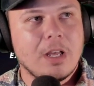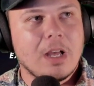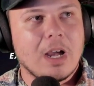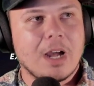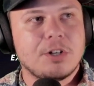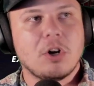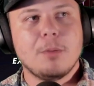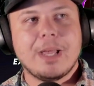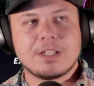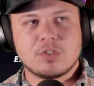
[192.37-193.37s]

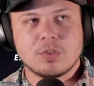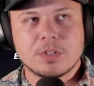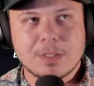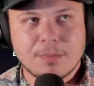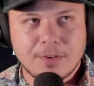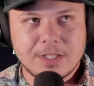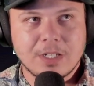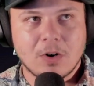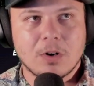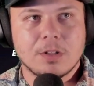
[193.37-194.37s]
Dollmaster simplified the
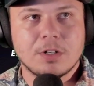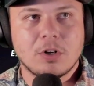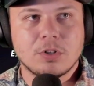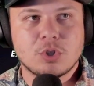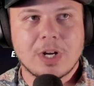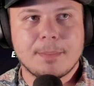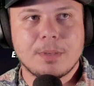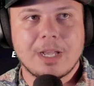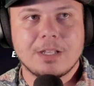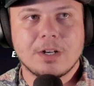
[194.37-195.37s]
art on the doll trap
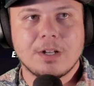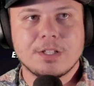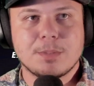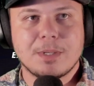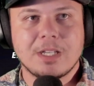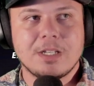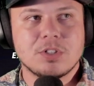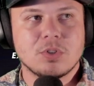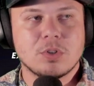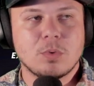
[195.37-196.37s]
icons to make it
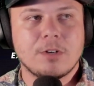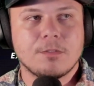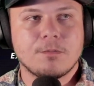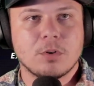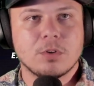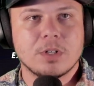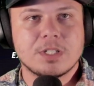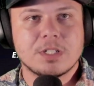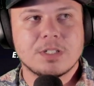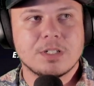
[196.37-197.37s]
easier to read for further
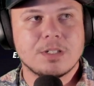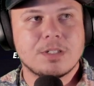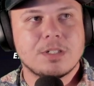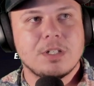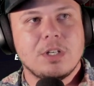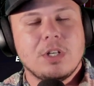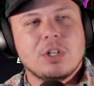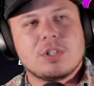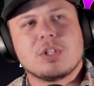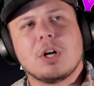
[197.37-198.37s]
distances.
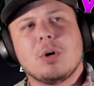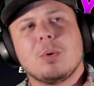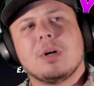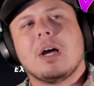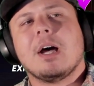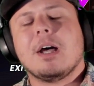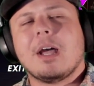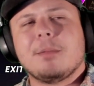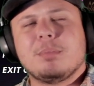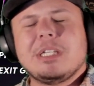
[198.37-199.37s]
So
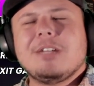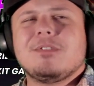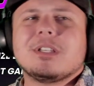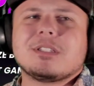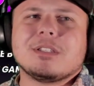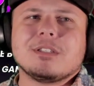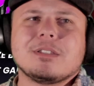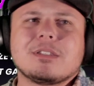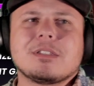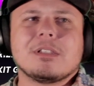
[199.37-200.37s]
I believe this
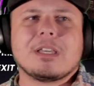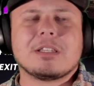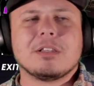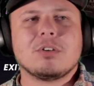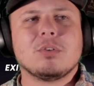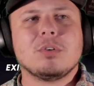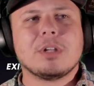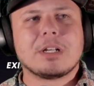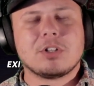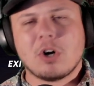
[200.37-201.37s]
is like the little
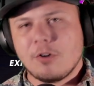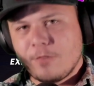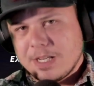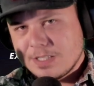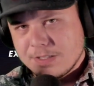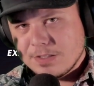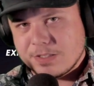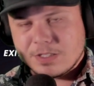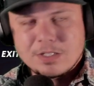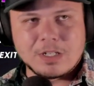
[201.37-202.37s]
like doll
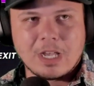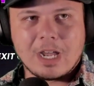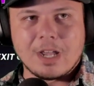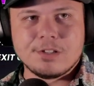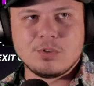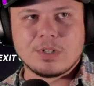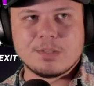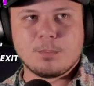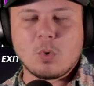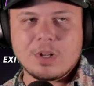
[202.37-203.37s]
faces. You
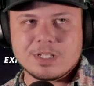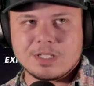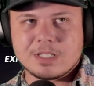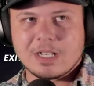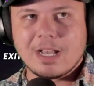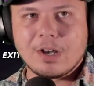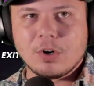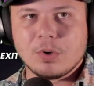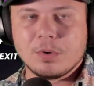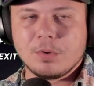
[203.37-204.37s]
can more easily
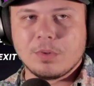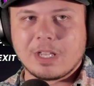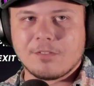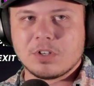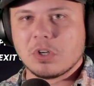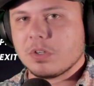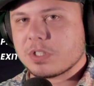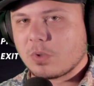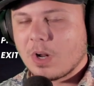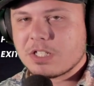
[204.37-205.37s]
tell like if a doll is
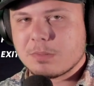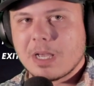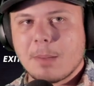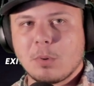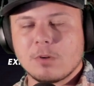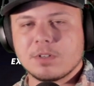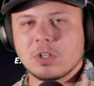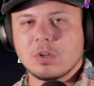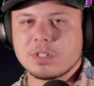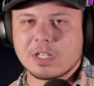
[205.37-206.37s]
across the map or if a
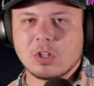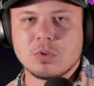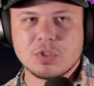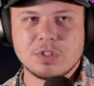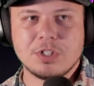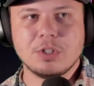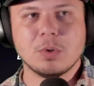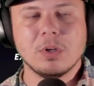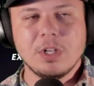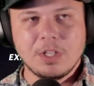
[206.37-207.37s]
doll is like closer to you.
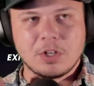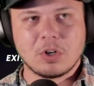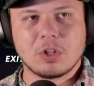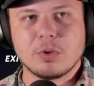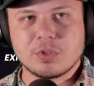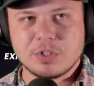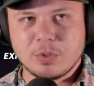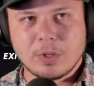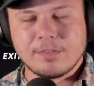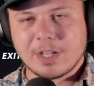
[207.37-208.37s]
A doll closer to you
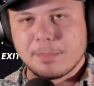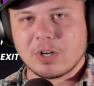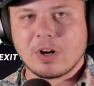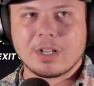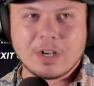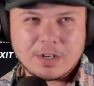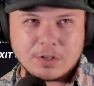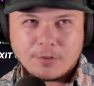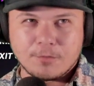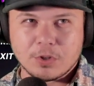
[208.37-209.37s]
will have like a bigger icon,
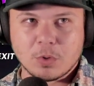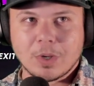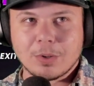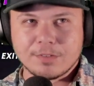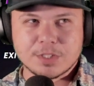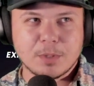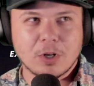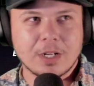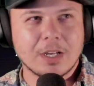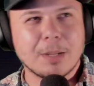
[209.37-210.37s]
doll further away will have a smaller
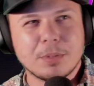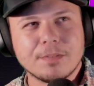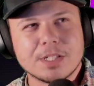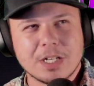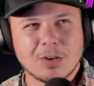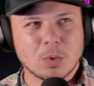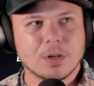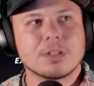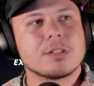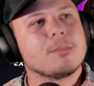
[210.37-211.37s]
icon. I believe that's how it
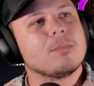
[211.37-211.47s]
works.